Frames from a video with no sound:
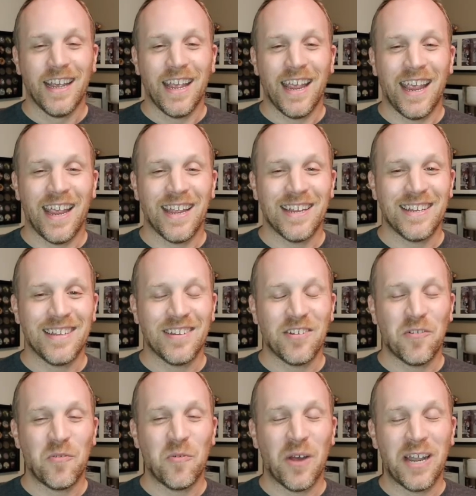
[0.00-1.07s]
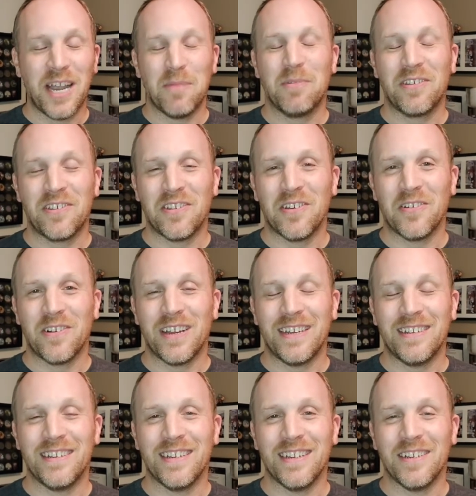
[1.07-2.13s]
And one episode I
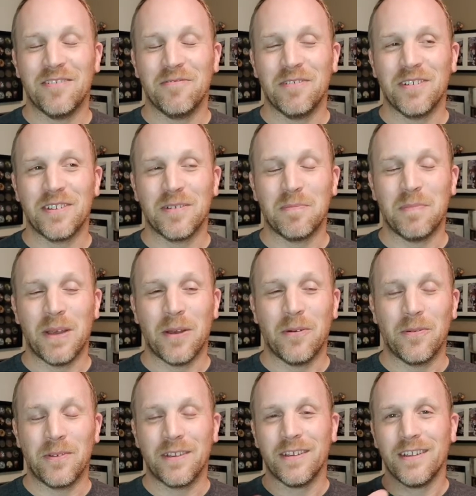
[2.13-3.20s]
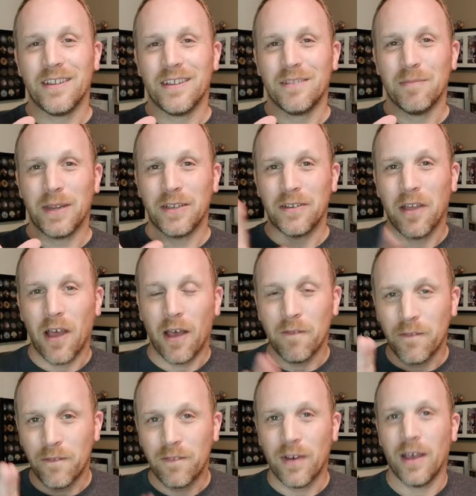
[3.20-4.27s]
did was about my
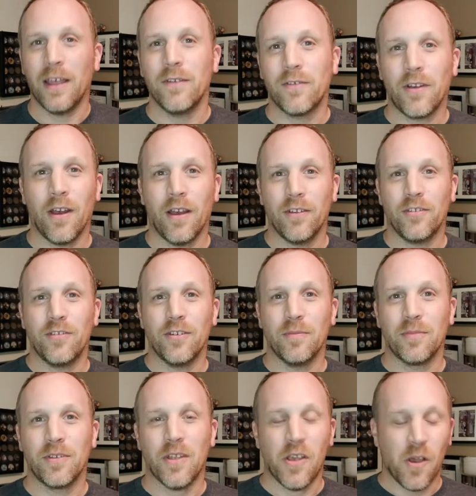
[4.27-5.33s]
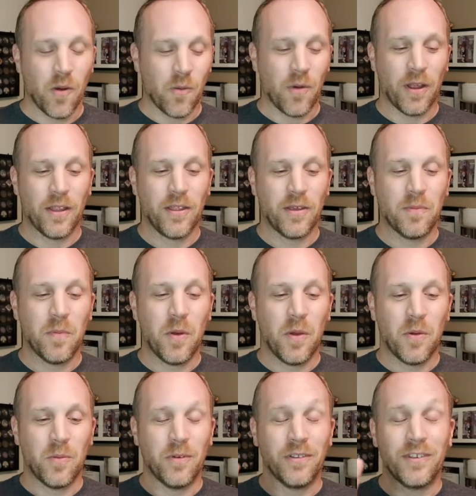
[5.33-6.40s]
top 5 costumes. One of them
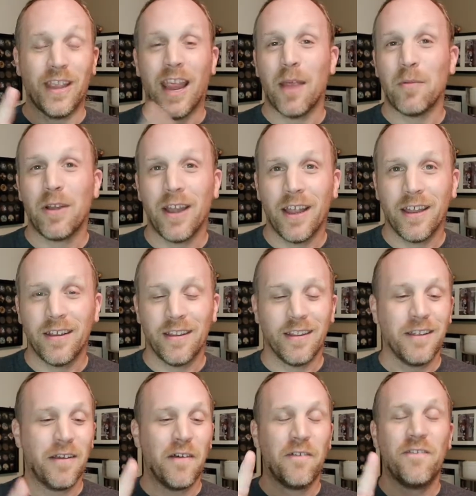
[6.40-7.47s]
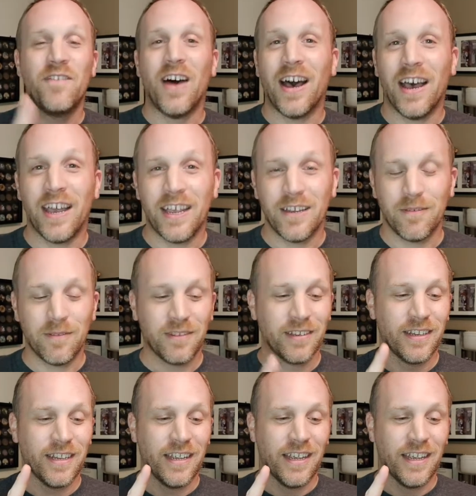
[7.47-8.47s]
was Hammerhead, Fives,